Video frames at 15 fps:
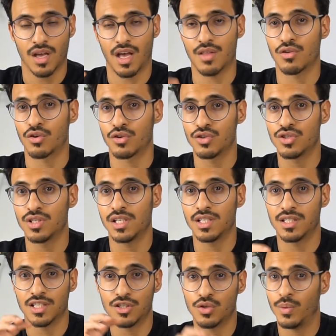and they're usually
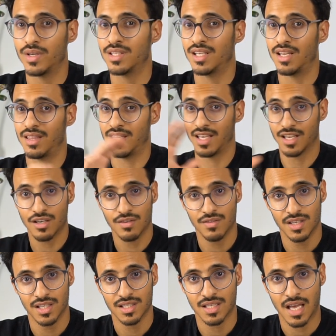situated at the end of
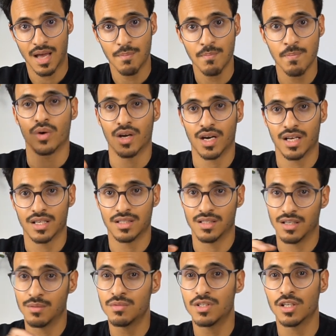the exam, whereas
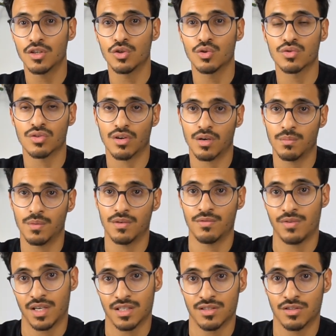MCQs are a bit
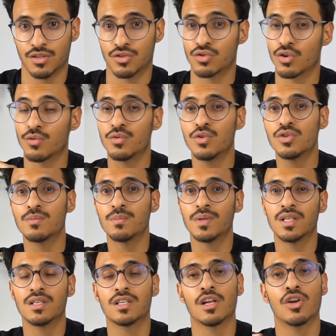faster. So if you
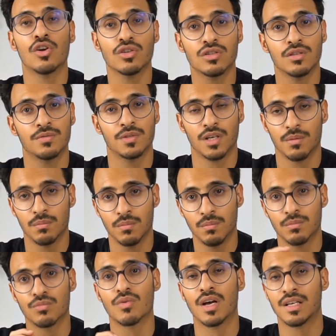spend a lot of time
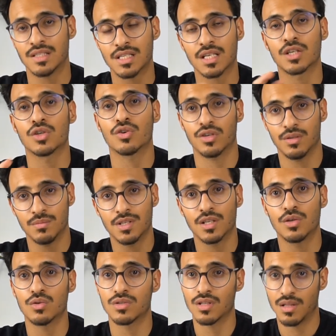answering your
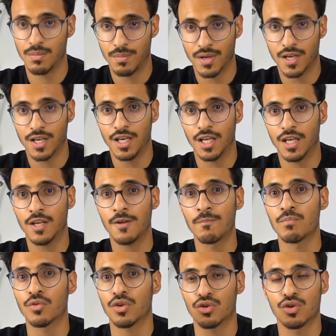MCQs in the beginning,
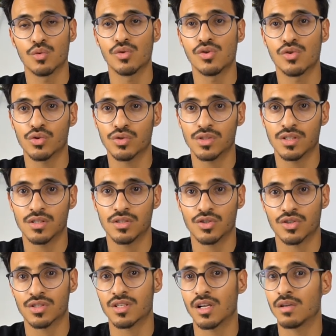you will notice
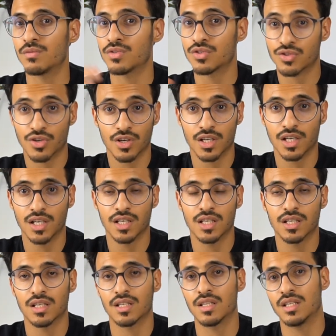yourself
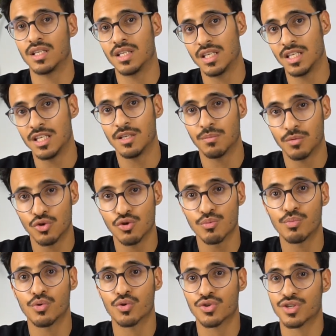struggling in the EMQ
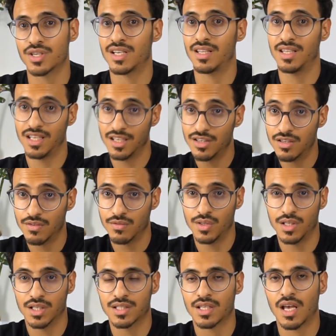portion at the end of the
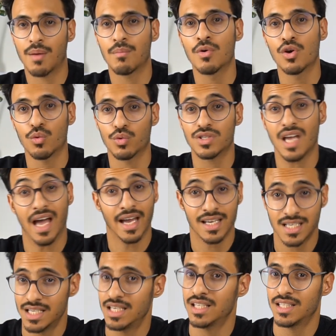exam, which
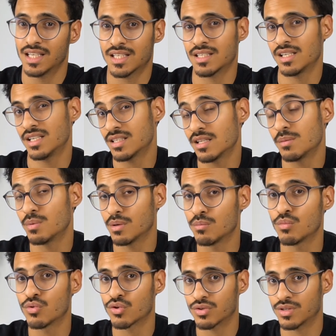actually takes a little bit
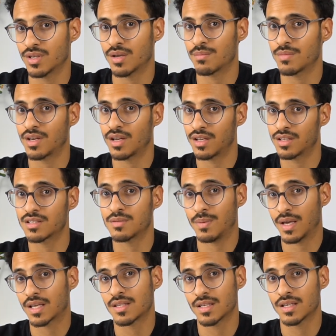more time than I
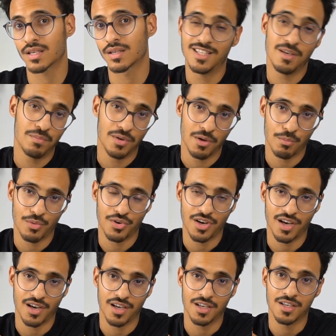expected. Tip number
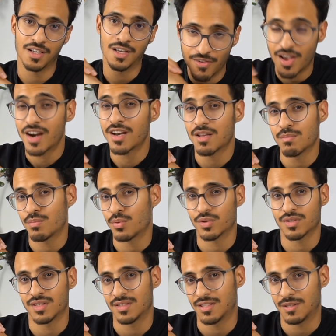9, very
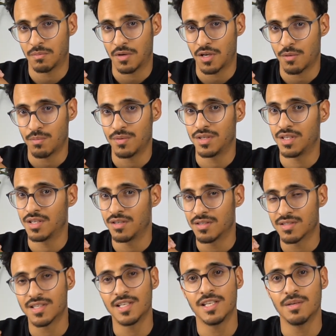important in my opinion,
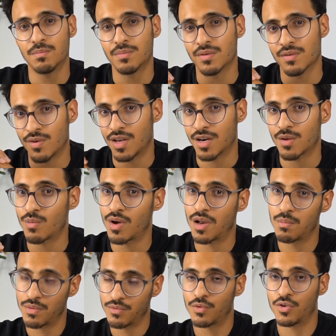sleep very well
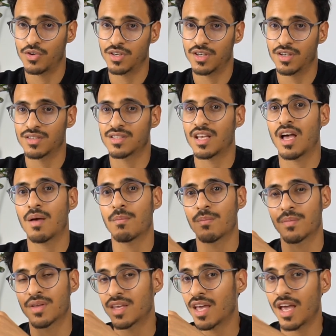before your
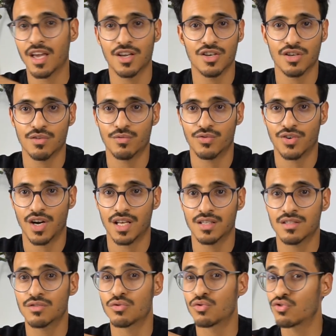exam, get enough
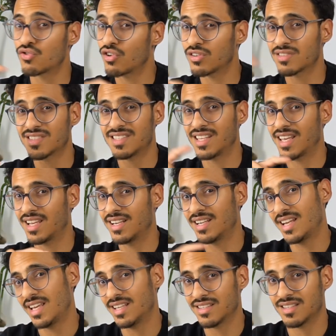rest, do not stay
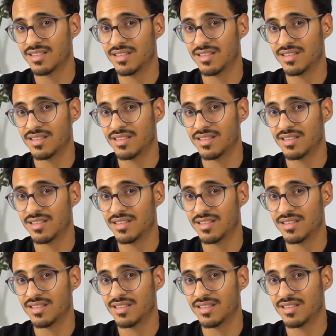late